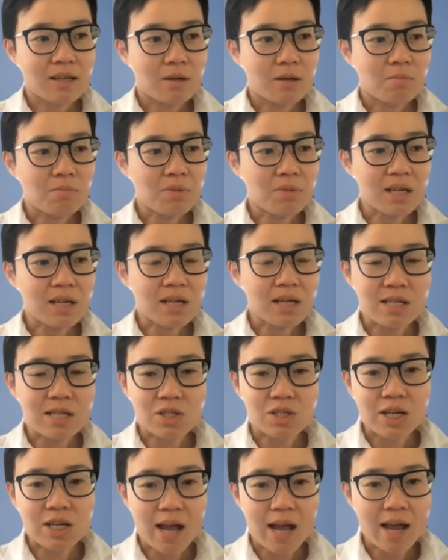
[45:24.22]

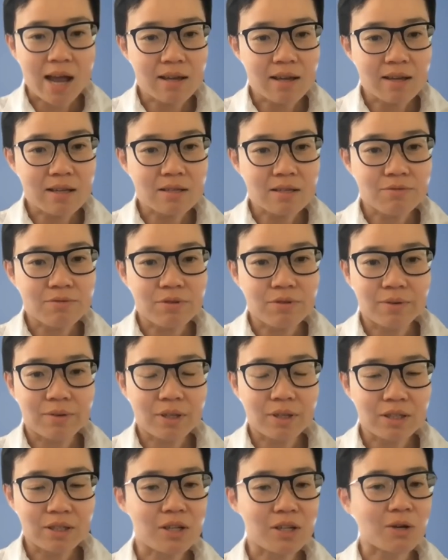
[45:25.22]
because China's,
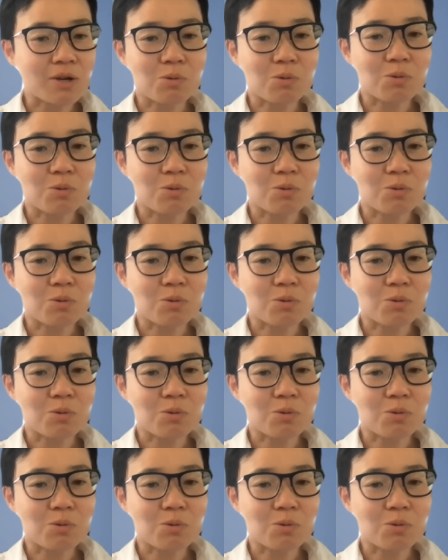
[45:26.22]
you know,